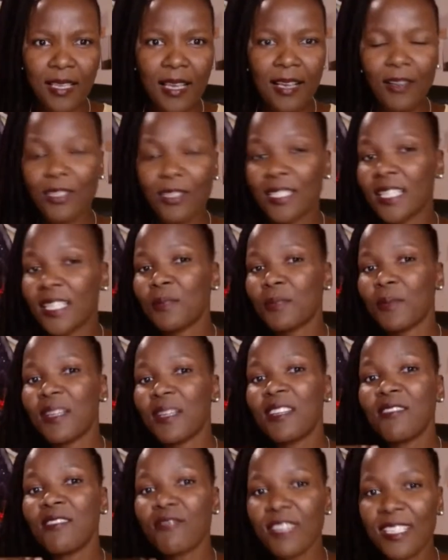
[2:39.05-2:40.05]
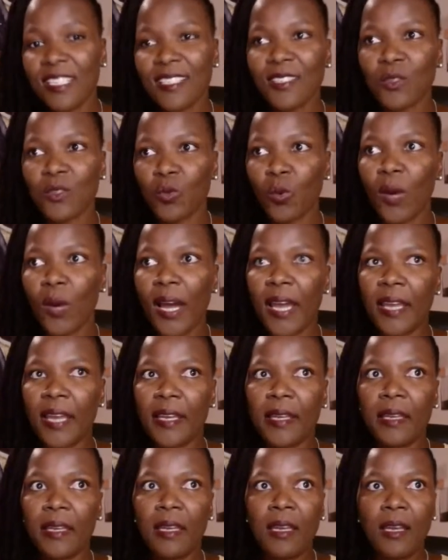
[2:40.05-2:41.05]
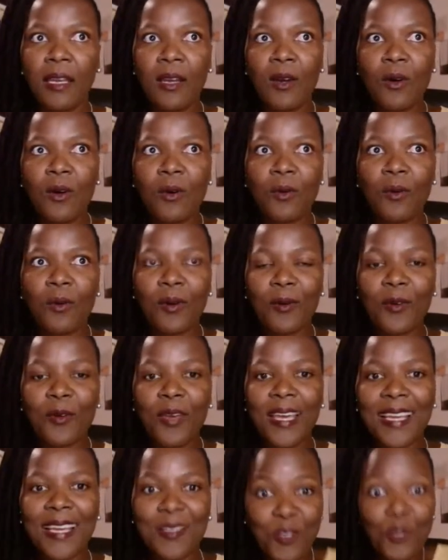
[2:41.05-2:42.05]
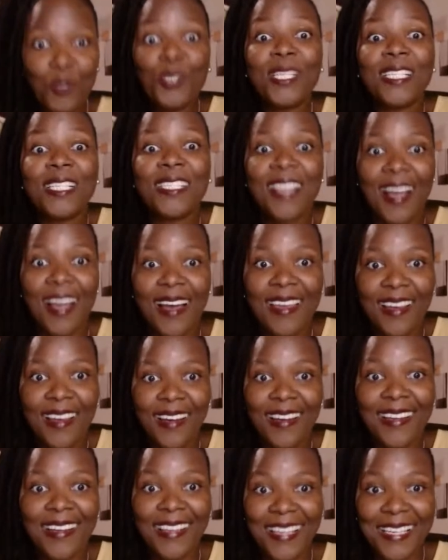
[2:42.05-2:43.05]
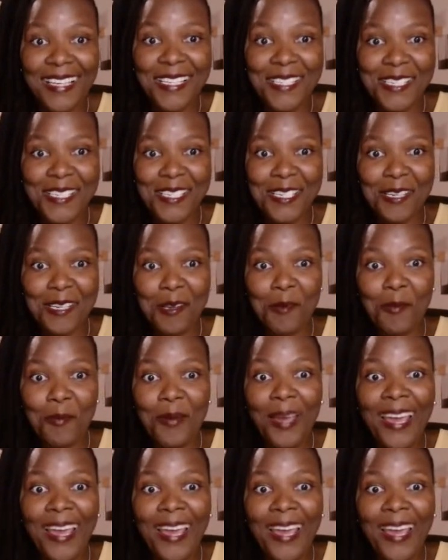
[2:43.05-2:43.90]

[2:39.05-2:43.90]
Because there is many reasons why you desire a relationship.